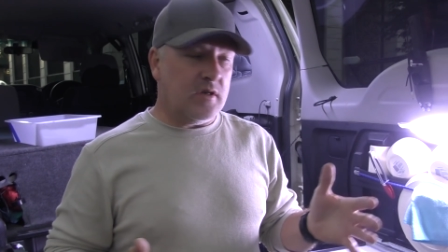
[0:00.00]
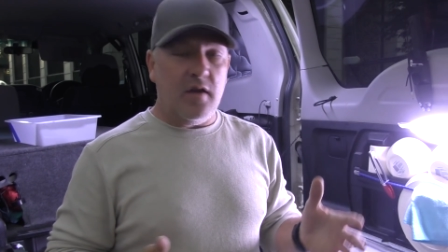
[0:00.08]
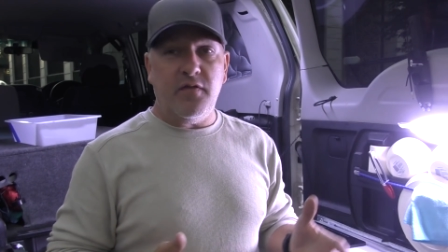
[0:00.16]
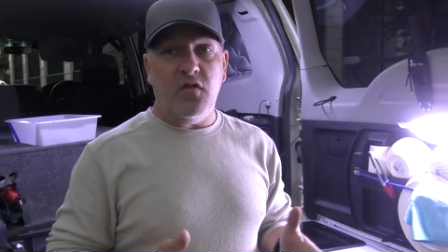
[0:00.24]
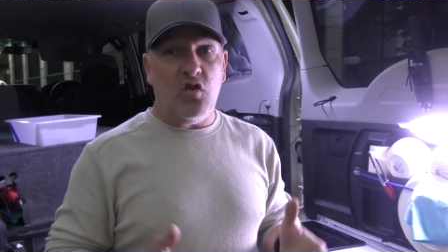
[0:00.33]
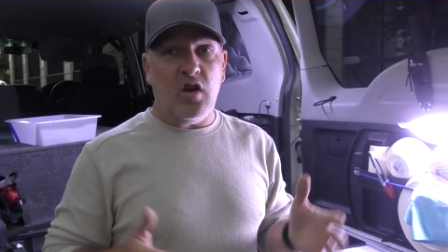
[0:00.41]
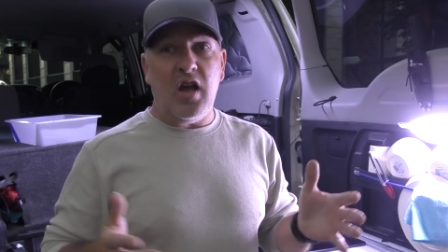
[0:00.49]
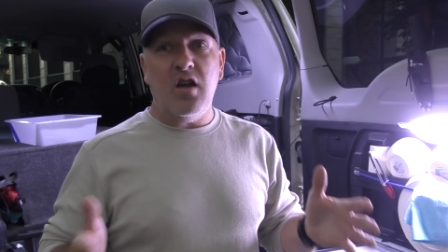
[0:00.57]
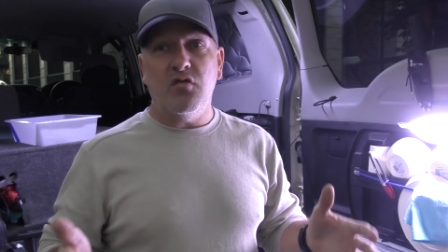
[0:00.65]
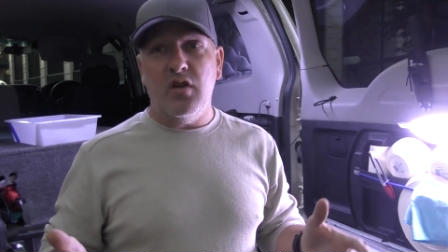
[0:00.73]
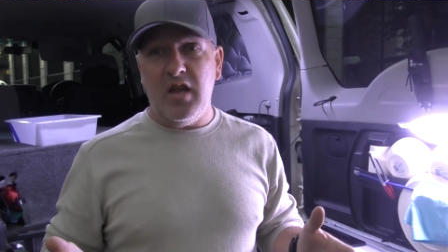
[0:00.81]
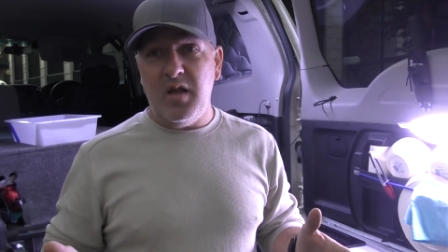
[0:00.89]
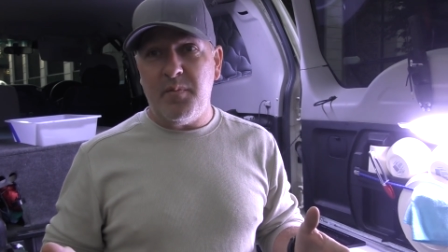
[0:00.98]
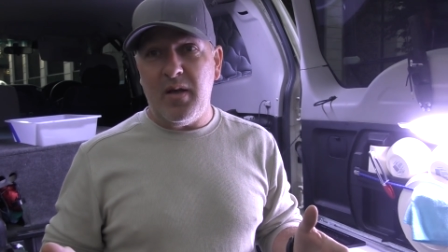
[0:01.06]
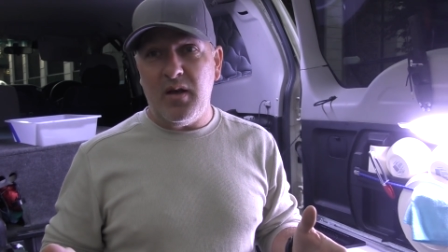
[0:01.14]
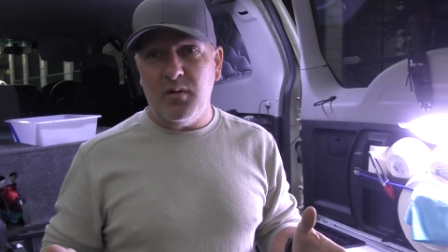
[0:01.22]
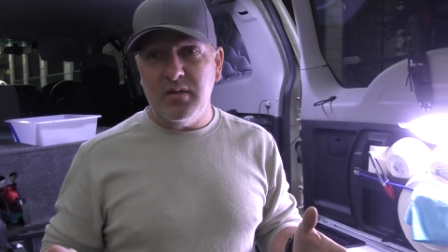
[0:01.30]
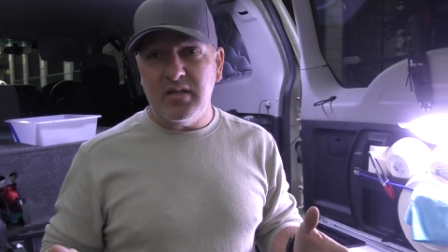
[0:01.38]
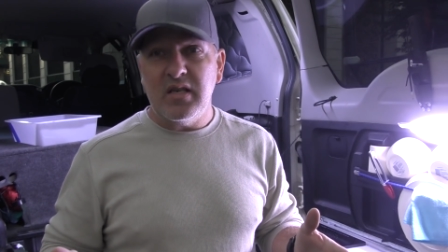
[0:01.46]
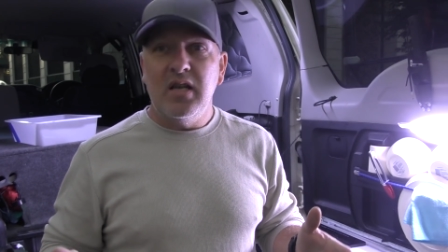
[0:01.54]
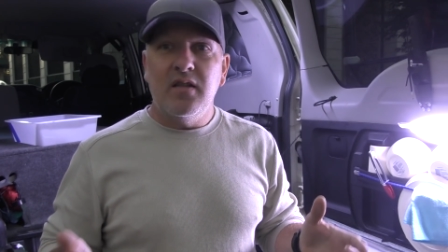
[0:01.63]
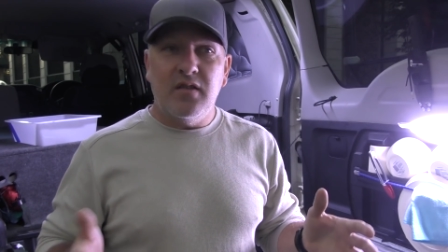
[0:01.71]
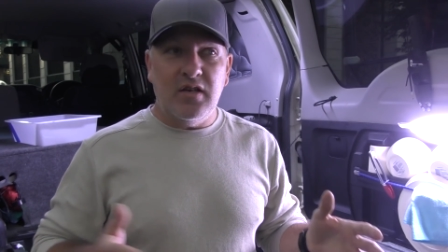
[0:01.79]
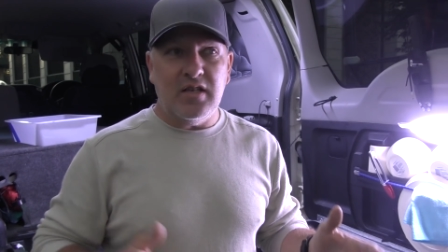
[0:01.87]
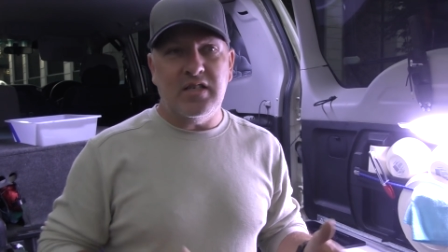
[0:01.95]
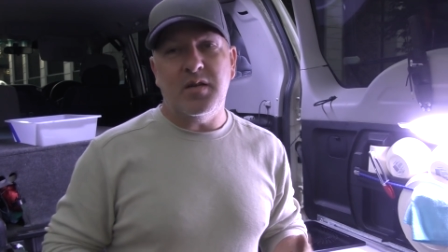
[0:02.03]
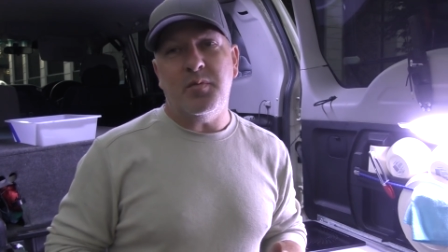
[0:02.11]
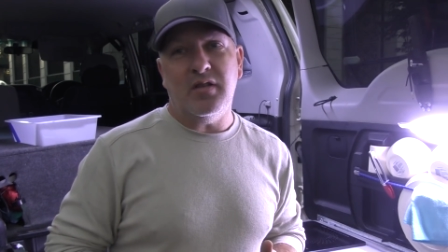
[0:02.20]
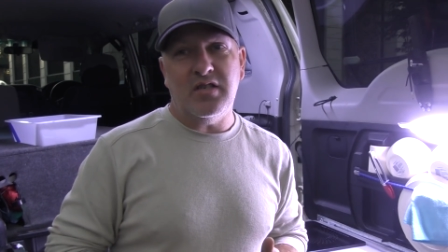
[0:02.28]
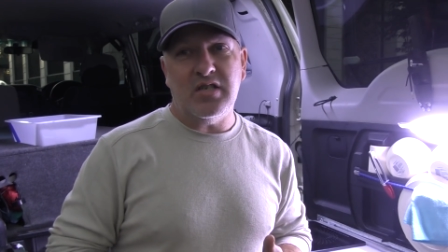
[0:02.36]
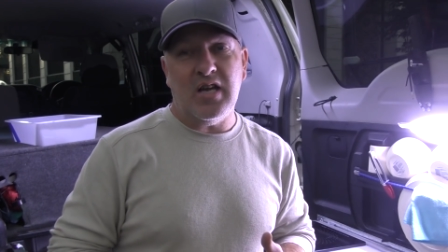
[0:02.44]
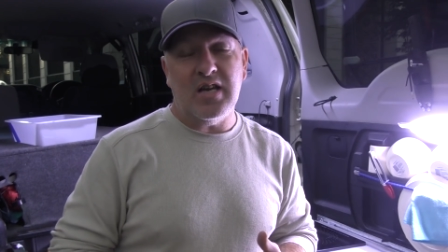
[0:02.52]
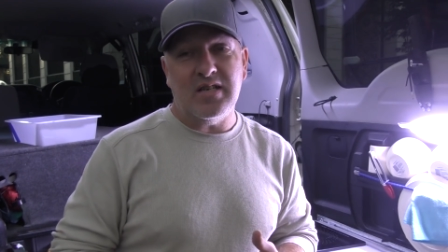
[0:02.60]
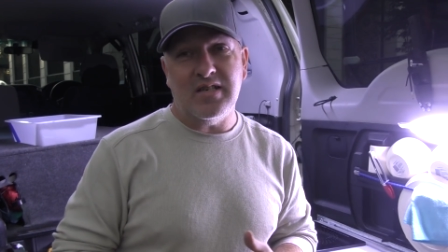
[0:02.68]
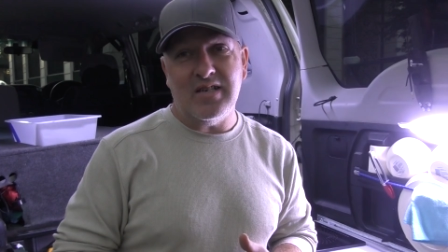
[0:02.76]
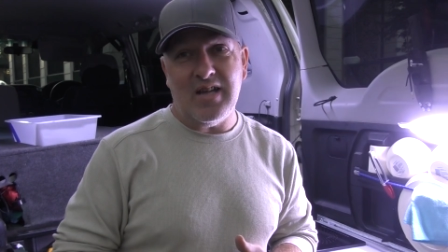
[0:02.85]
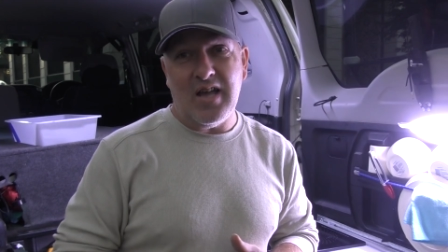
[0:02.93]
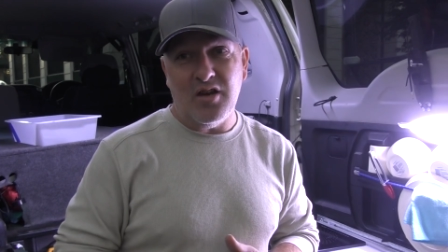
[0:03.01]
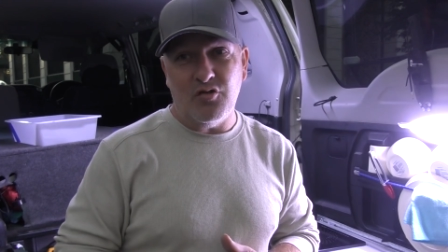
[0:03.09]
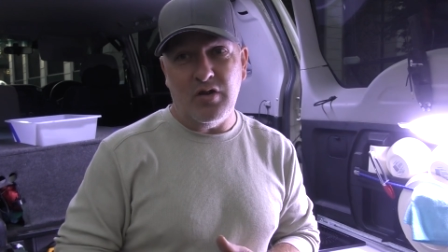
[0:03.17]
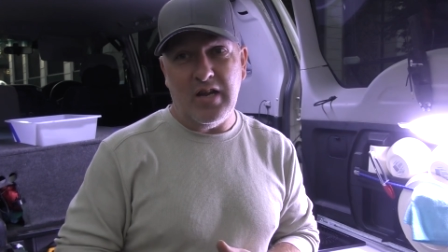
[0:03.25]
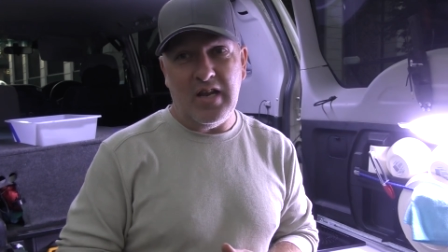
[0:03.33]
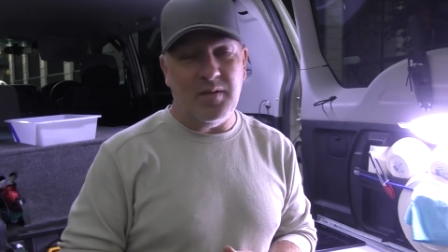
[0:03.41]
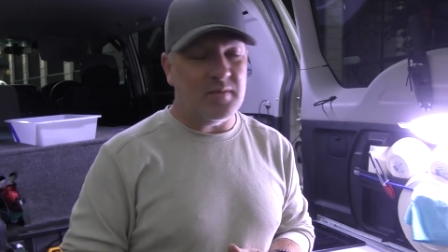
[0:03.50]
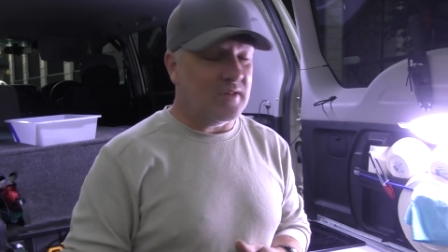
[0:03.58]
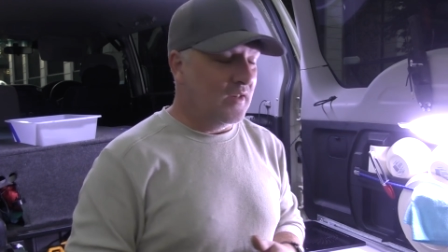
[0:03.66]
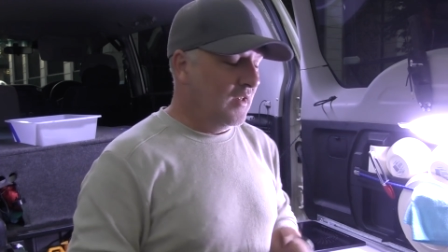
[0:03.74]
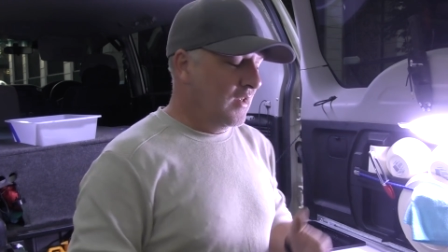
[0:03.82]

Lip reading: So if you've got 100 amp hours, then you can typically charge it at 100 amps.